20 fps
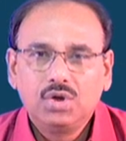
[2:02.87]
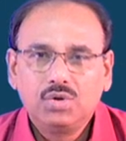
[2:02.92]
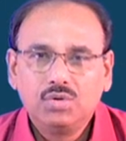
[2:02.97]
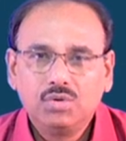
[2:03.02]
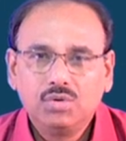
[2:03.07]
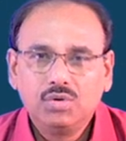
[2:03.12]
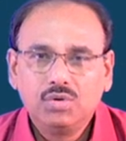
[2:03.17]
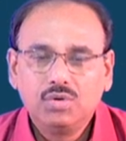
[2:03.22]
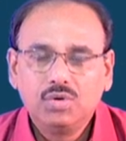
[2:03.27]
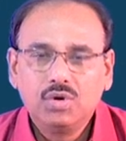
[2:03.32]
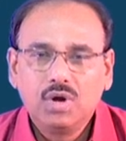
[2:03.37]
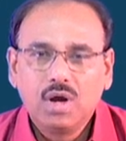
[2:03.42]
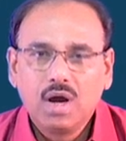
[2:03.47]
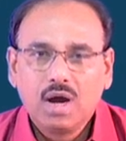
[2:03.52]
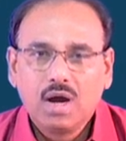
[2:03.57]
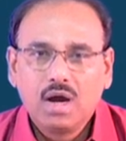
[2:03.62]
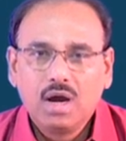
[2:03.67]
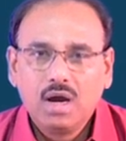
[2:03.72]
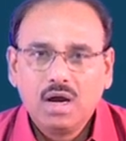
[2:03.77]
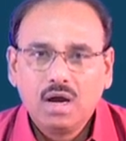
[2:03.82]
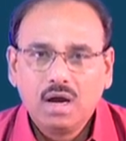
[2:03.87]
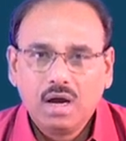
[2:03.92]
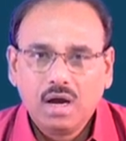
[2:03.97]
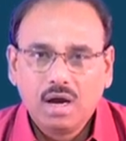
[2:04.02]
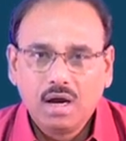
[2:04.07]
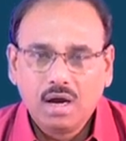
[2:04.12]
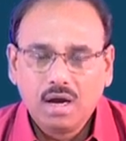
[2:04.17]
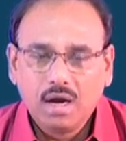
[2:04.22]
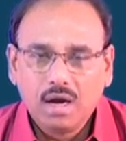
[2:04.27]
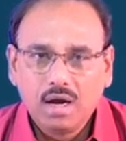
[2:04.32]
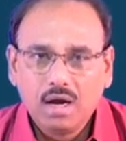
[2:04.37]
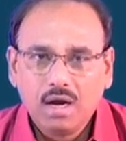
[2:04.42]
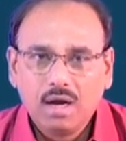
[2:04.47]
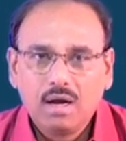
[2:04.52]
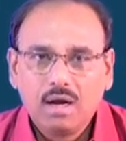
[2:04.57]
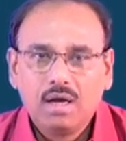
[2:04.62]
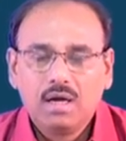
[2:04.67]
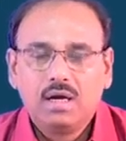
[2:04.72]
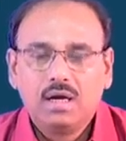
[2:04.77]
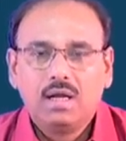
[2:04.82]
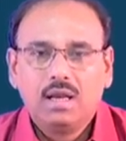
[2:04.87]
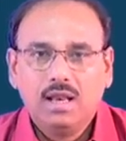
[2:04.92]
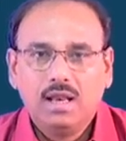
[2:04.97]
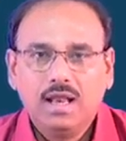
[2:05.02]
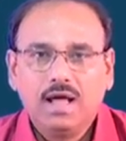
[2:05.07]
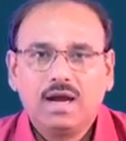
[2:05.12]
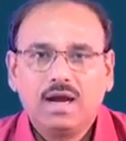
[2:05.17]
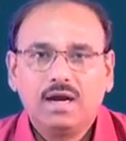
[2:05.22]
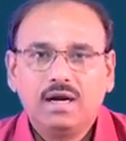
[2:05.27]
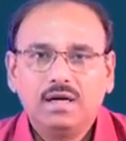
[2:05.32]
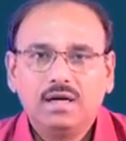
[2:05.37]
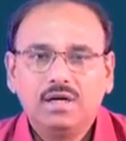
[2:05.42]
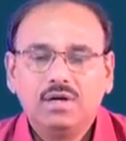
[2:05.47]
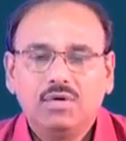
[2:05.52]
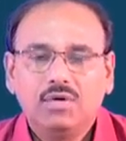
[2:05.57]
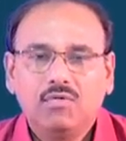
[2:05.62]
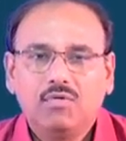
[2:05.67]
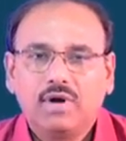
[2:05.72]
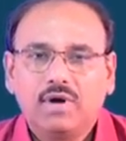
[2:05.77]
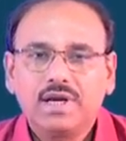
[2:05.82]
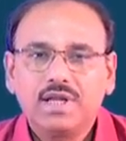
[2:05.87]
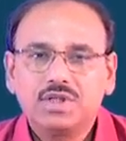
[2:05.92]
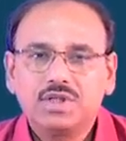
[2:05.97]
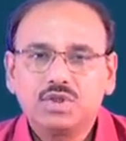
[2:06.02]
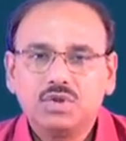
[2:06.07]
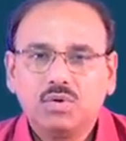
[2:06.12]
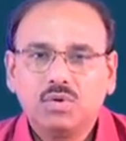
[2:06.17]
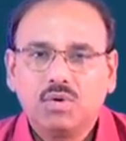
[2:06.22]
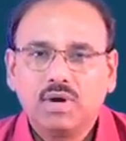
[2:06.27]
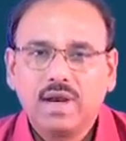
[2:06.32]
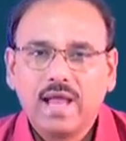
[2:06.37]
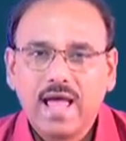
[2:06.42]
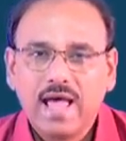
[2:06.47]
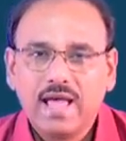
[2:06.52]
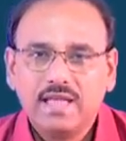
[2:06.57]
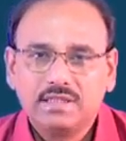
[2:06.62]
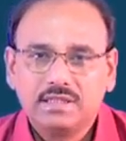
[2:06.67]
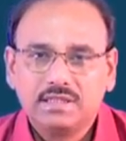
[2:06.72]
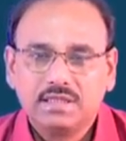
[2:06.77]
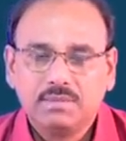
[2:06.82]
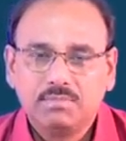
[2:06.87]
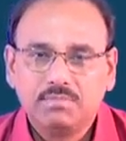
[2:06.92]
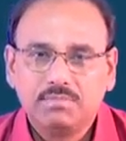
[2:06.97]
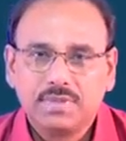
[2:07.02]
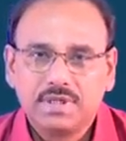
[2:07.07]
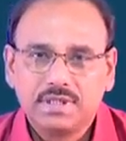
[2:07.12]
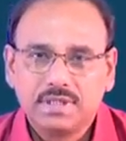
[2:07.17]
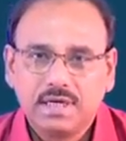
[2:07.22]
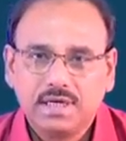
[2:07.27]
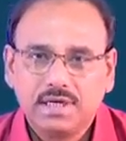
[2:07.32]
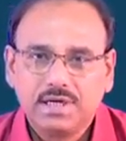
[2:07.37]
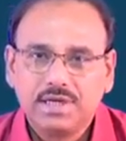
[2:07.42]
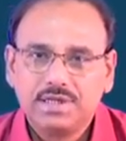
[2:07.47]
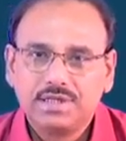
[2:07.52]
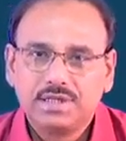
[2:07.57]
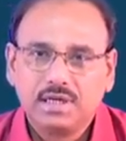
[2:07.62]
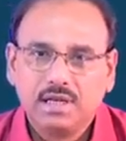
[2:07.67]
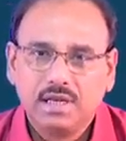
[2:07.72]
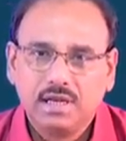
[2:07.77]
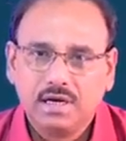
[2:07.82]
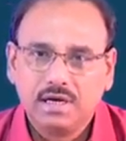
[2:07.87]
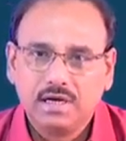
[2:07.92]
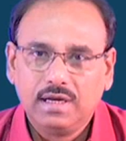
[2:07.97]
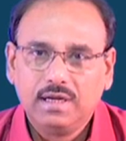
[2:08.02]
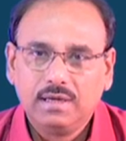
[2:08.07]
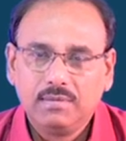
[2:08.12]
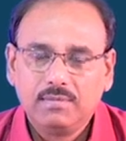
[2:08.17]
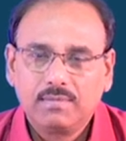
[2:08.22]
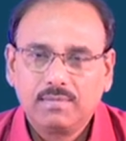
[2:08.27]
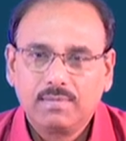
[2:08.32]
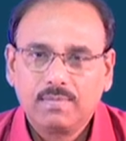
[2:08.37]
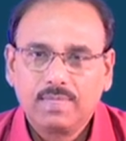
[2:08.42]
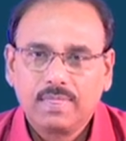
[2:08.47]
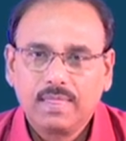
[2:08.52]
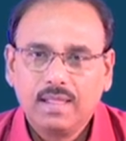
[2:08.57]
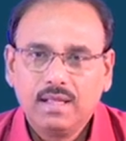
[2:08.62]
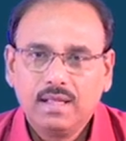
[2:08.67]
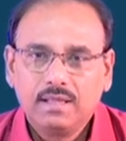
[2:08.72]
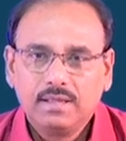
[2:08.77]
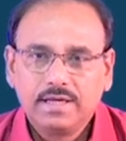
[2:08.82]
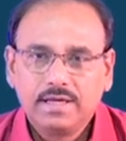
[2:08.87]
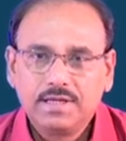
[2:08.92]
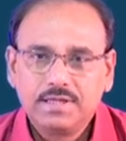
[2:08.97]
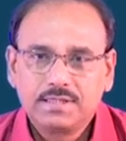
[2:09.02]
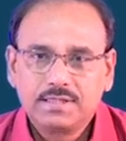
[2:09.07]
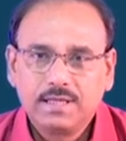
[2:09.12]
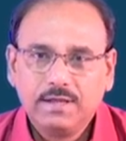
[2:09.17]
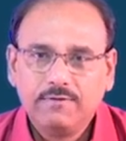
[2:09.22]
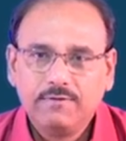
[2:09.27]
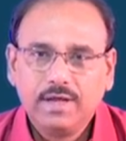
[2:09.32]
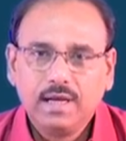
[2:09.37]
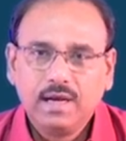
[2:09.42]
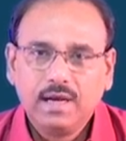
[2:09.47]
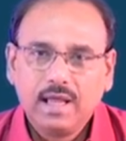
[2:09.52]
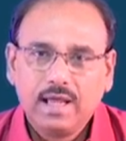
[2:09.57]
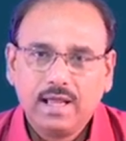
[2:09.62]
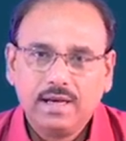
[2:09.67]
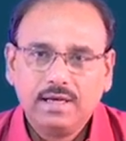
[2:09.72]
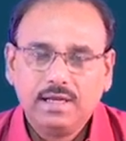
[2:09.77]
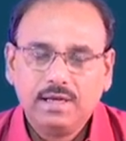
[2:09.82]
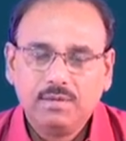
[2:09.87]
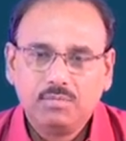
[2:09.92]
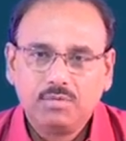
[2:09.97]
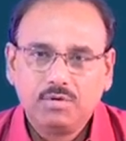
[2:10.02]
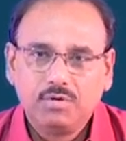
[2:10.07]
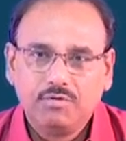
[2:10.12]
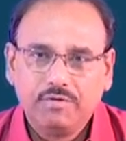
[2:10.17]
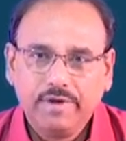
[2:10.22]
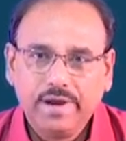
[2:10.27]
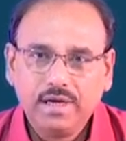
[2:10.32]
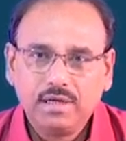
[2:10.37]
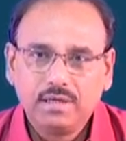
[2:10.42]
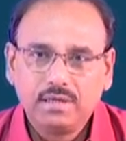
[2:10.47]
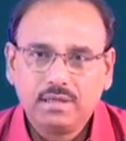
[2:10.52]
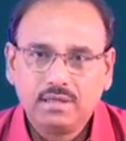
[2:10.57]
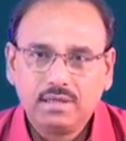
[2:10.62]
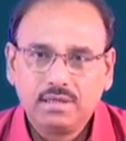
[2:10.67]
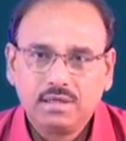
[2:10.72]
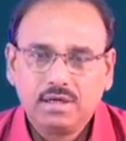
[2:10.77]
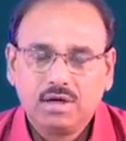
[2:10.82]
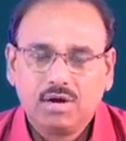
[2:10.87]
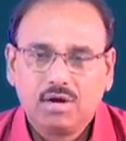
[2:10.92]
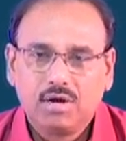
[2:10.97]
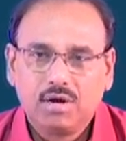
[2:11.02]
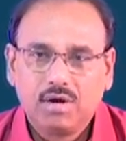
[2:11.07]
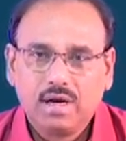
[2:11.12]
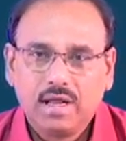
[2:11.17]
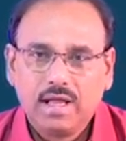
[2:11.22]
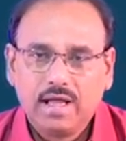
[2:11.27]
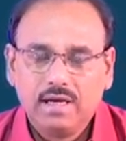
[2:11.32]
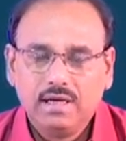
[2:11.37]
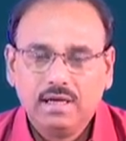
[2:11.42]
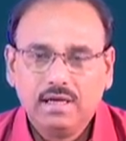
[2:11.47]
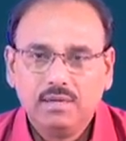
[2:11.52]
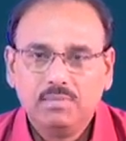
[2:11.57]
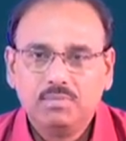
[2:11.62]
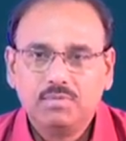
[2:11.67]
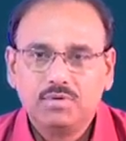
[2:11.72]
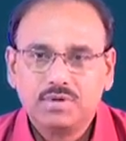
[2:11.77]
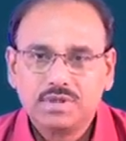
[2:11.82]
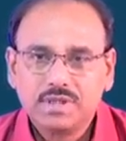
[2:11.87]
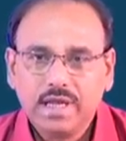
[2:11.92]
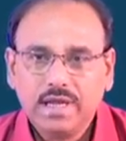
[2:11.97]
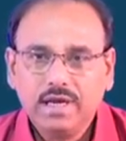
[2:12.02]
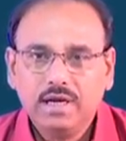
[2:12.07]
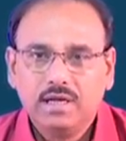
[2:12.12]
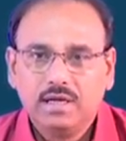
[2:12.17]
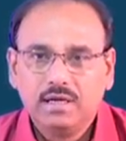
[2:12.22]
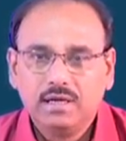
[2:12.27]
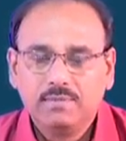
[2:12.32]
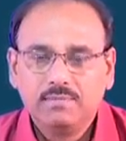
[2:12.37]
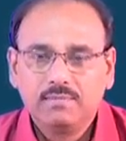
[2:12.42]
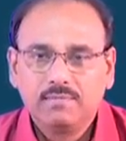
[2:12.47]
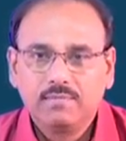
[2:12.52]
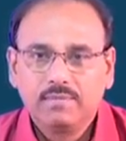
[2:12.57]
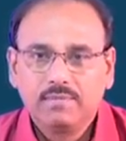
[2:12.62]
to learn what is known as representation learning. That is, given an input vector or an input signal,